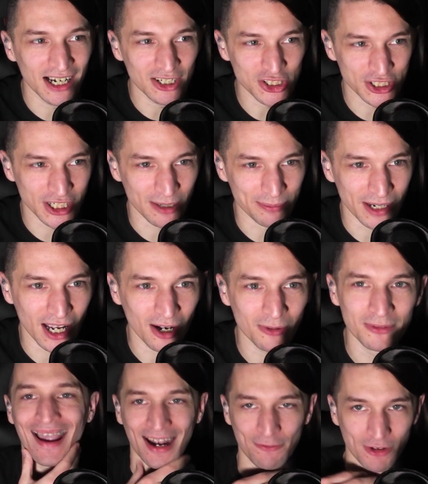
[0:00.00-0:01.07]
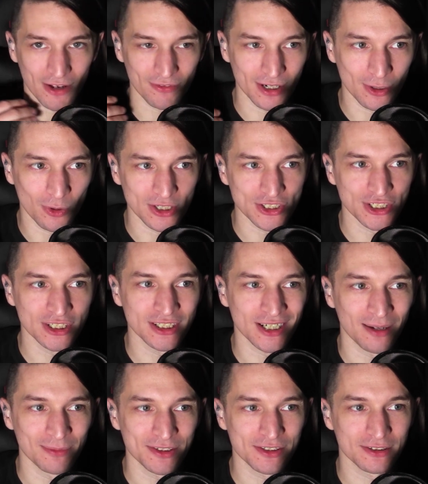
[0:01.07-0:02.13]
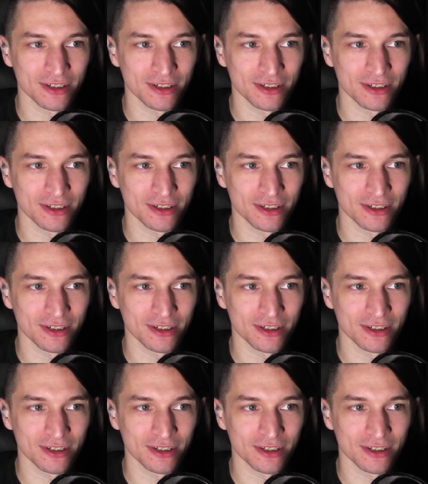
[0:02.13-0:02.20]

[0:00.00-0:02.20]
I'll stop now. And if you have any questions, comments,